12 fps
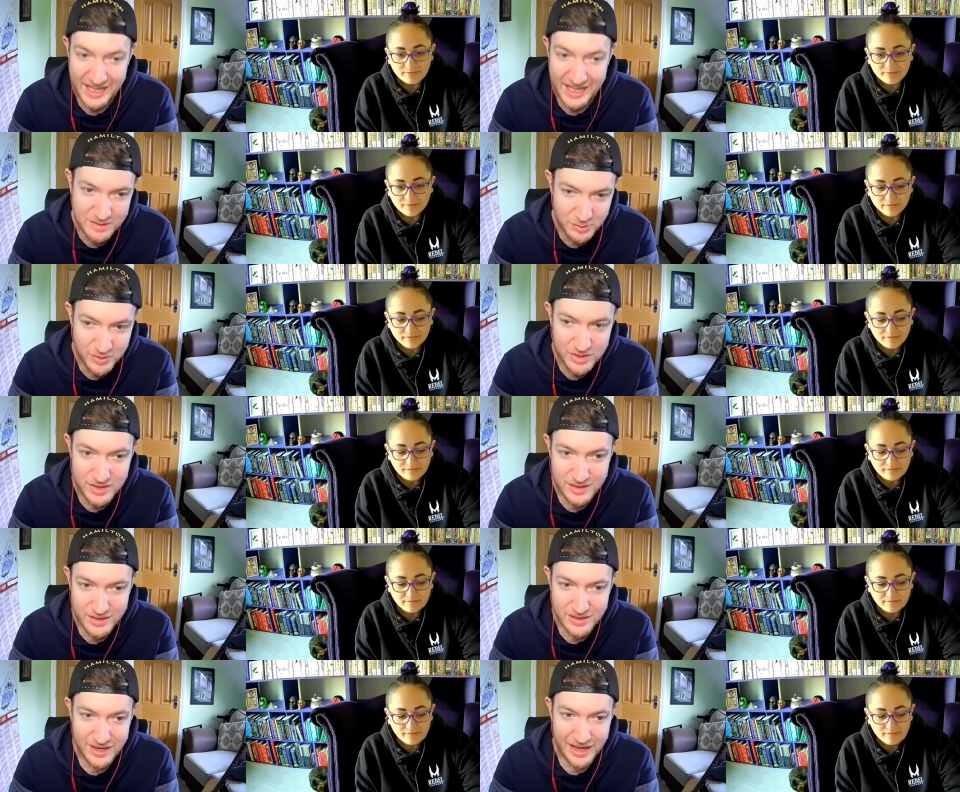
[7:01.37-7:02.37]
Speaker 1: book,
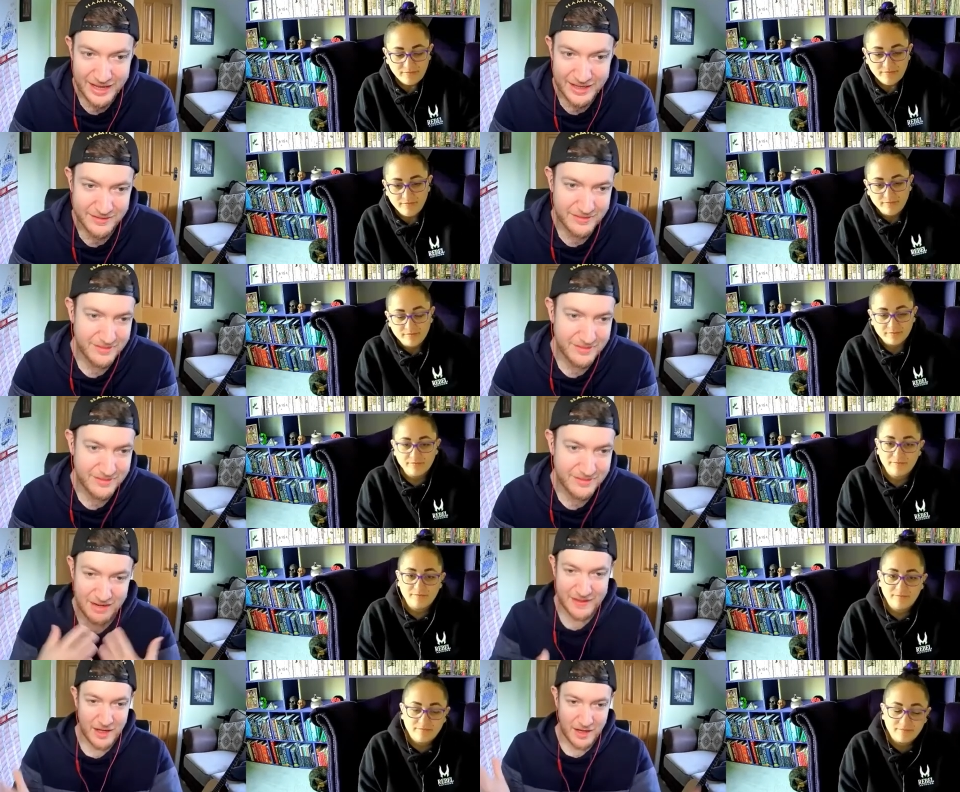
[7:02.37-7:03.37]
and you know, let the
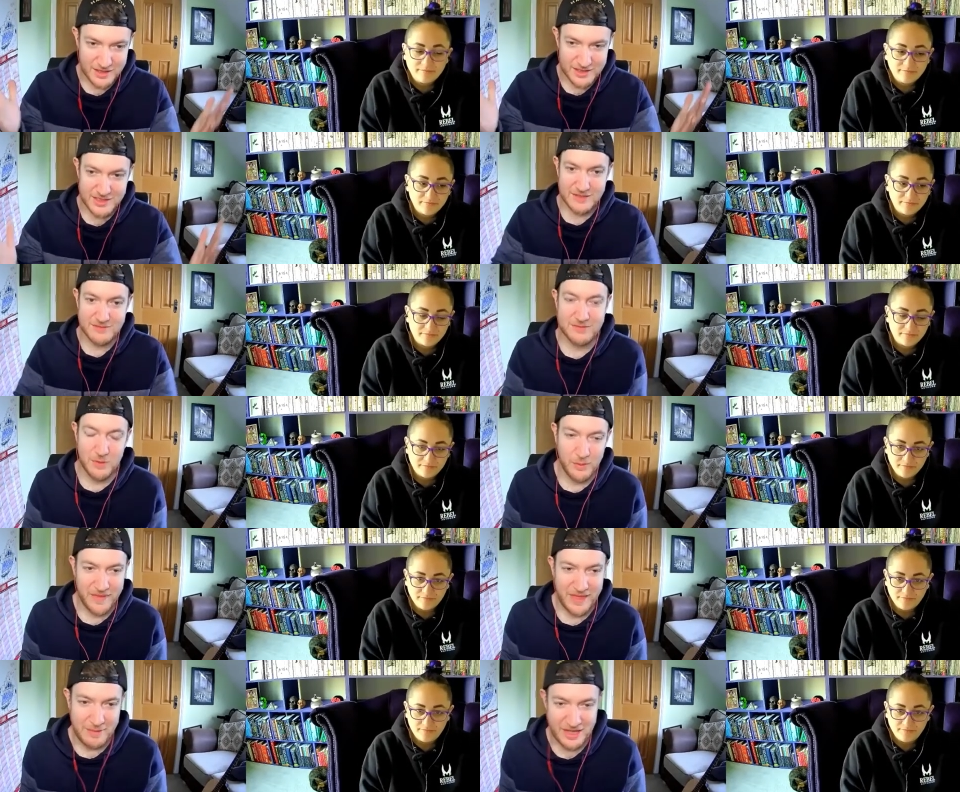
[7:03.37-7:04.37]
cards fall where
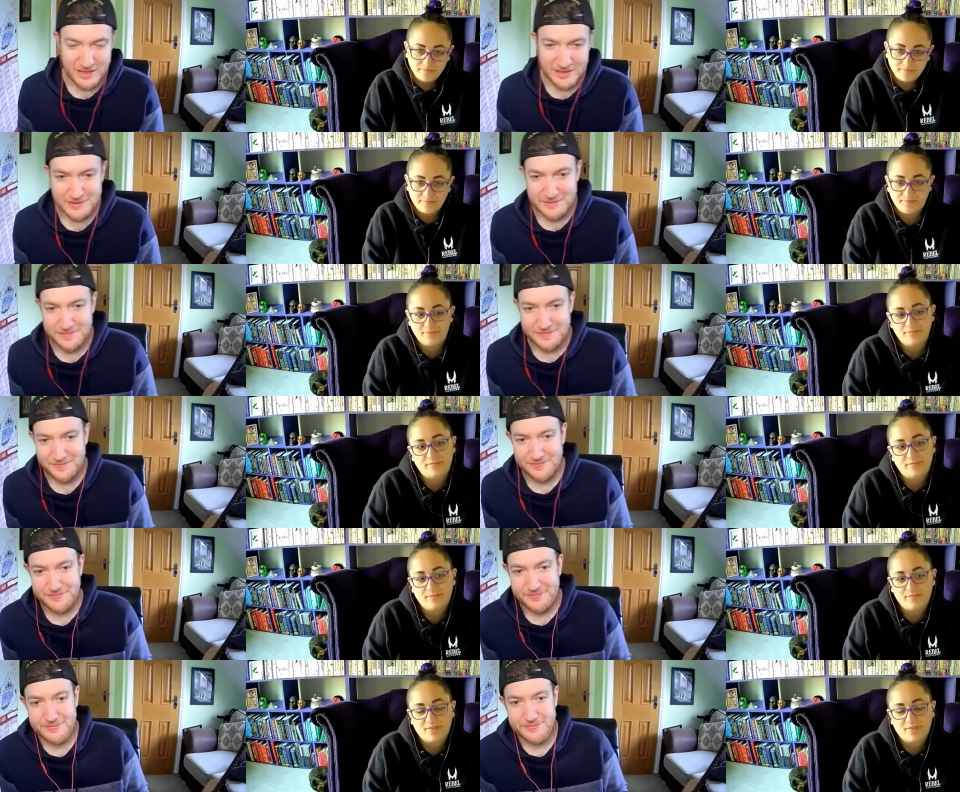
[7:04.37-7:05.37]
they may.
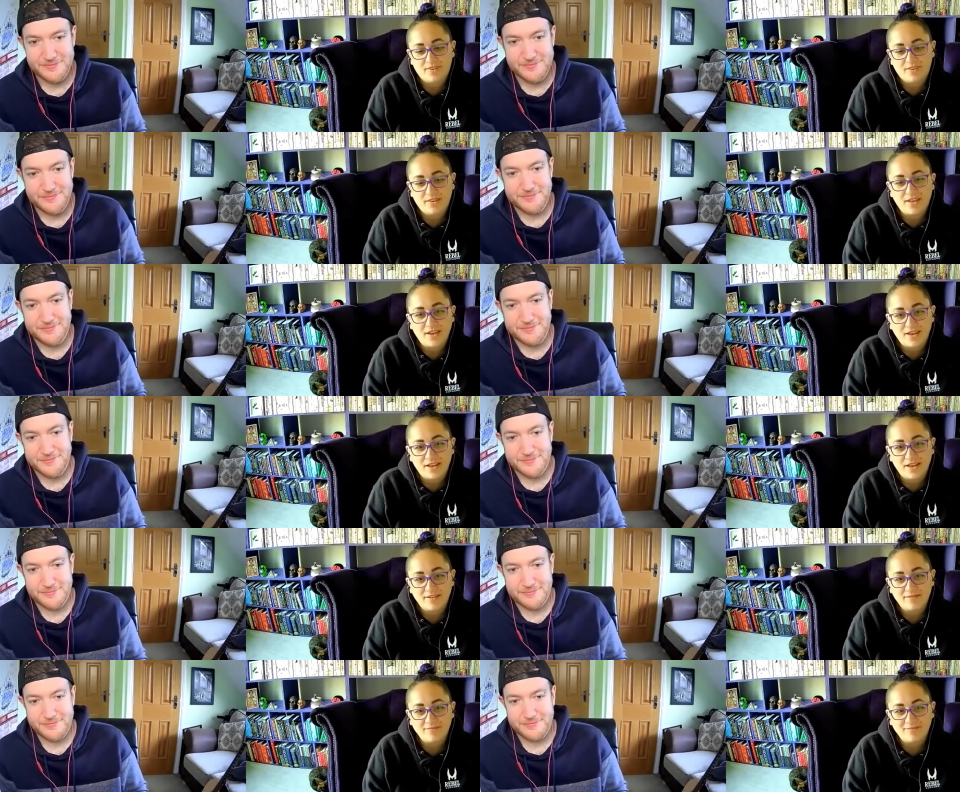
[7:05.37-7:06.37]

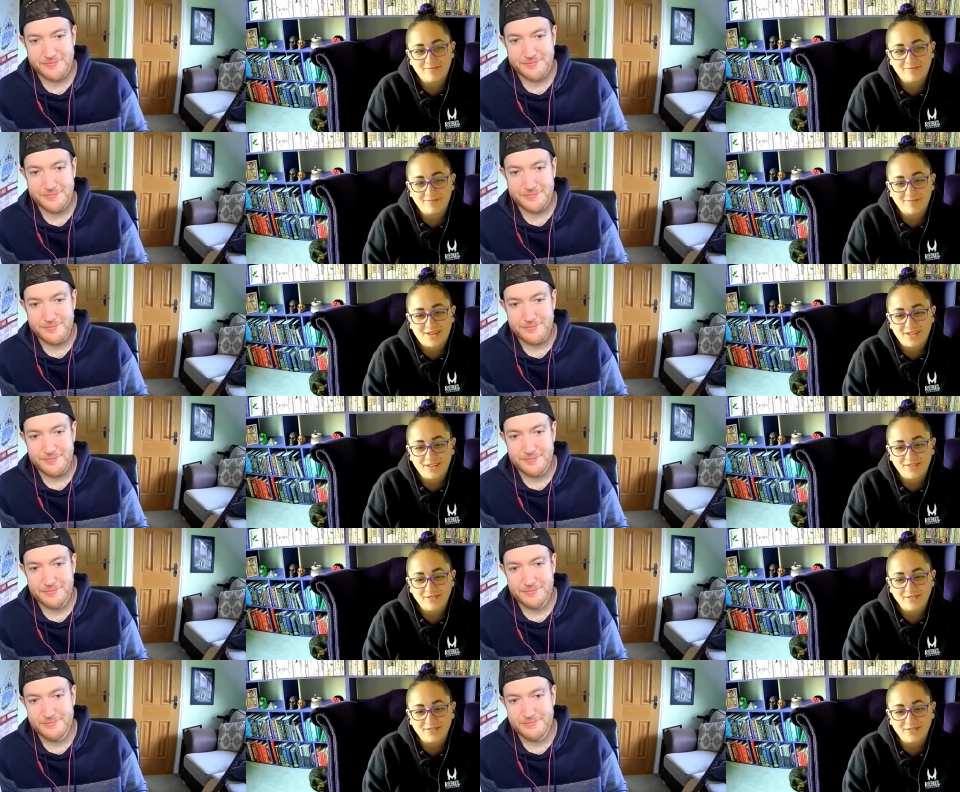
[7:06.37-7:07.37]
Speaker 2: Yeah, I
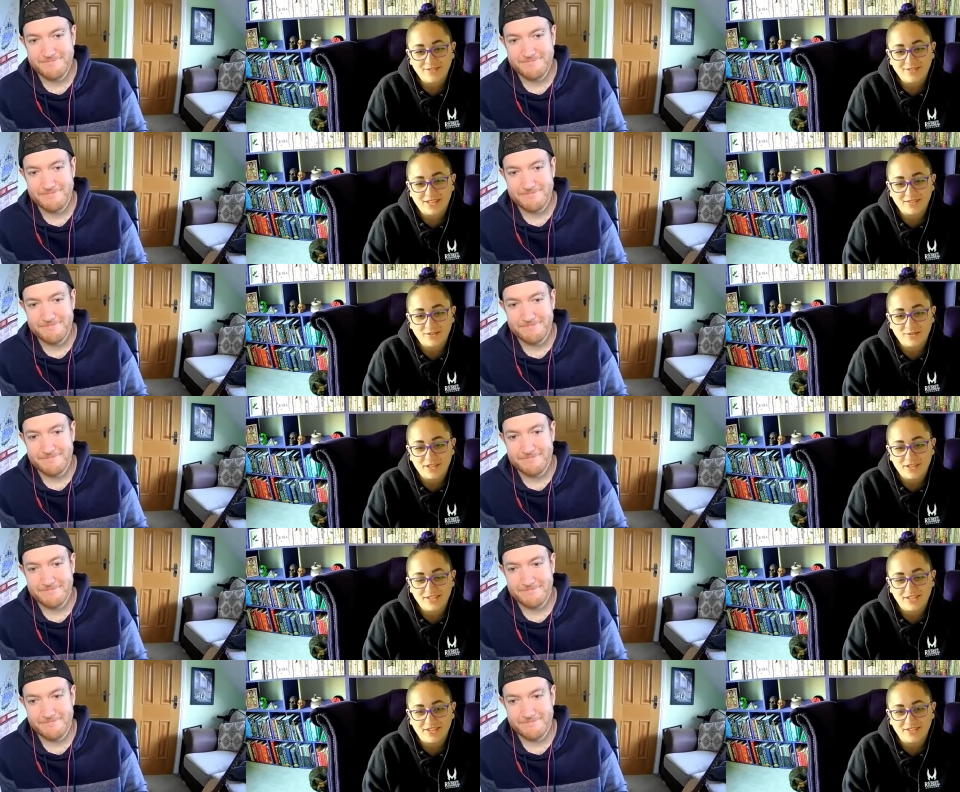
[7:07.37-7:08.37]
don't. That's not what I
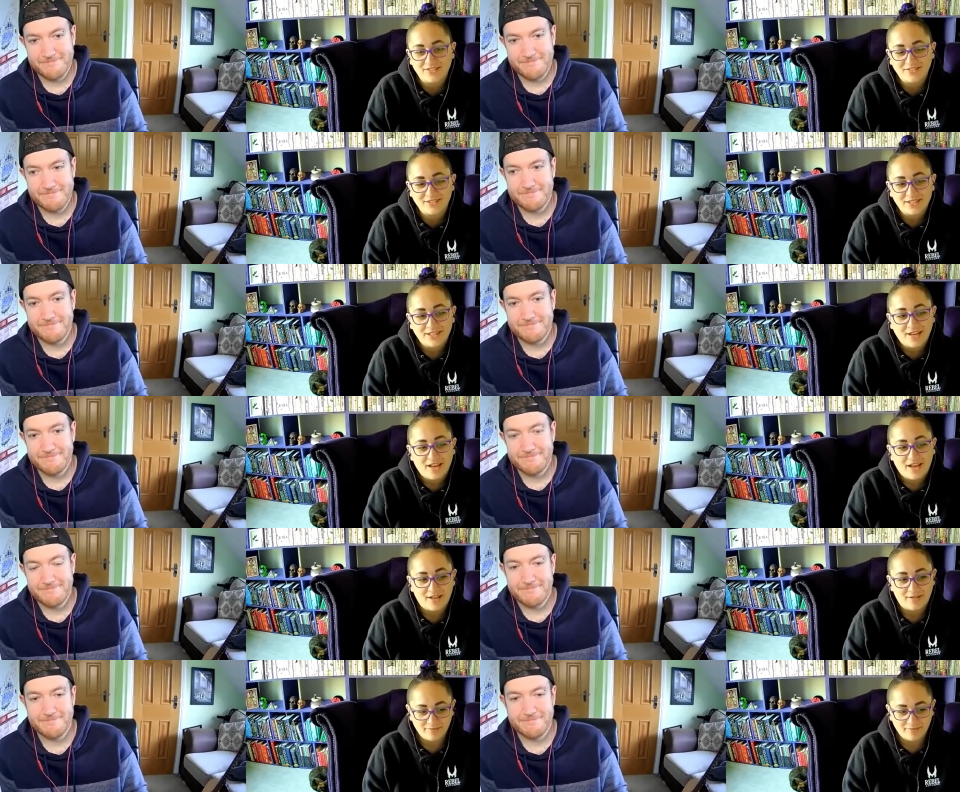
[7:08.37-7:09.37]
do.
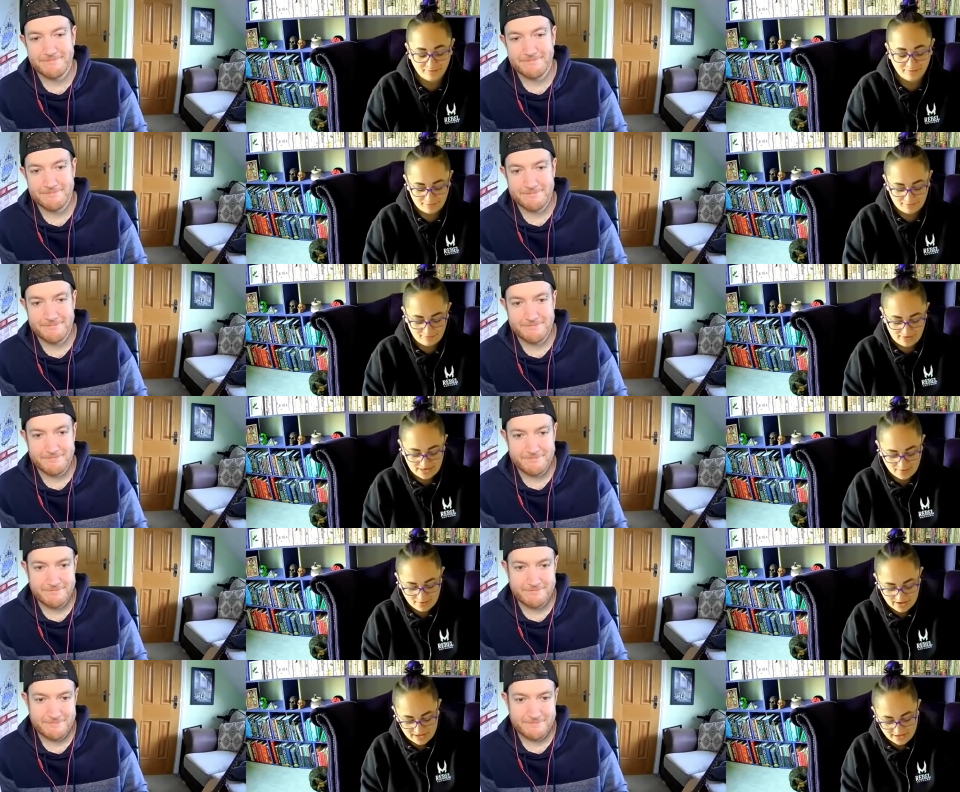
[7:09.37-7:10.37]
Um,
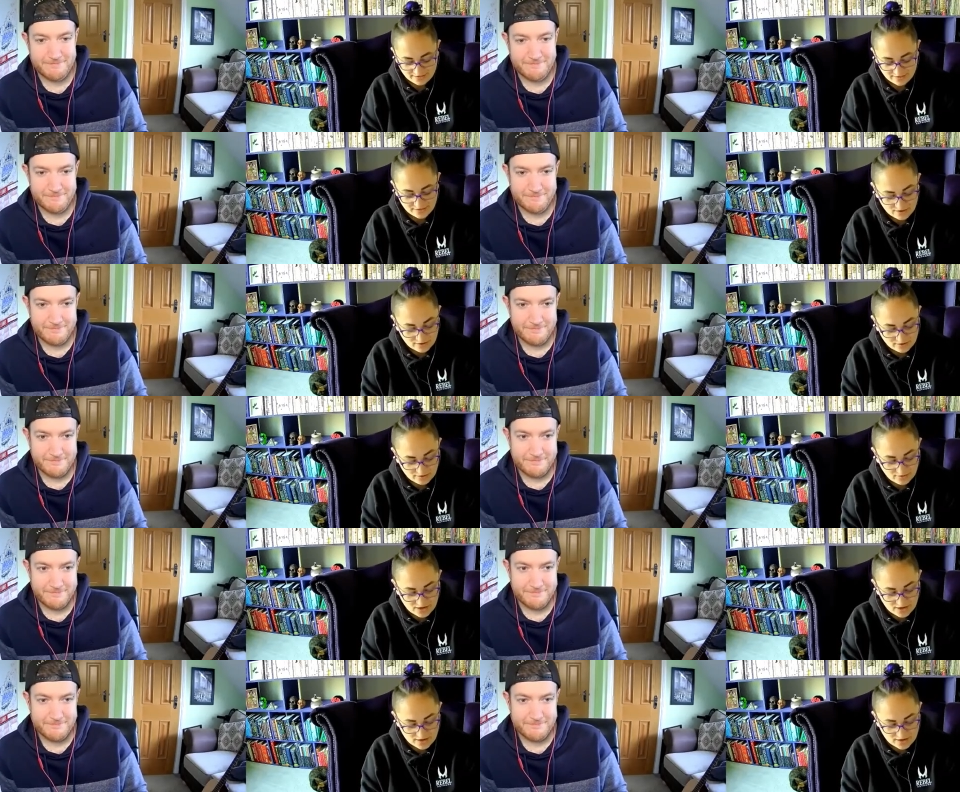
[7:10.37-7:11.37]
anyway, so
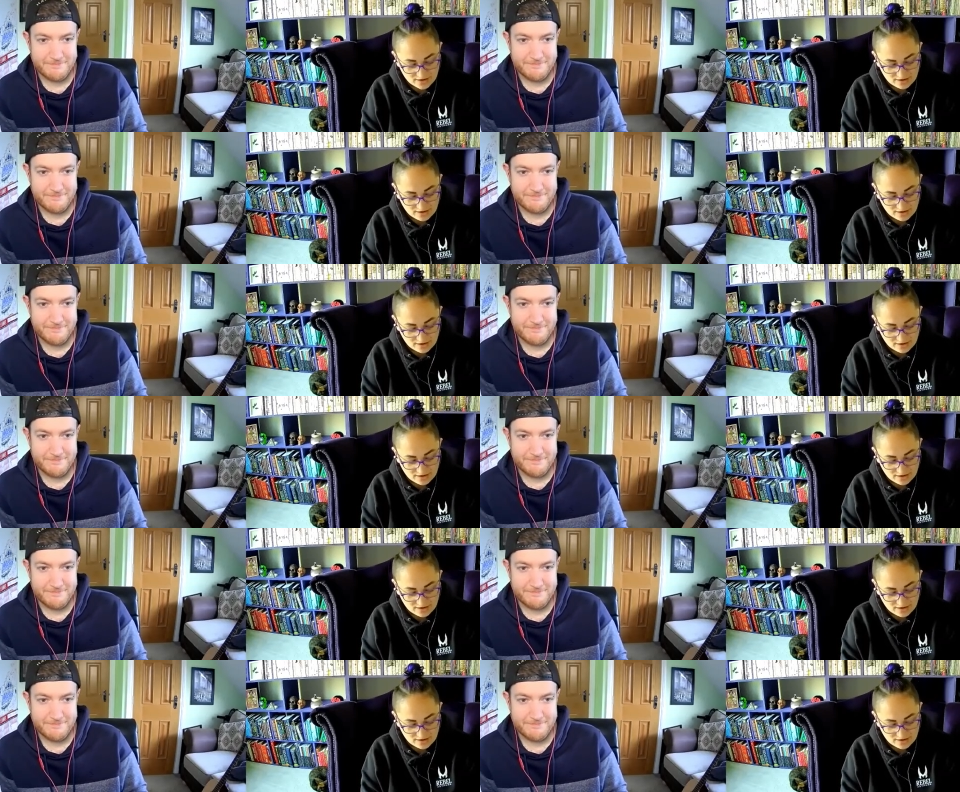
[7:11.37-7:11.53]
uh,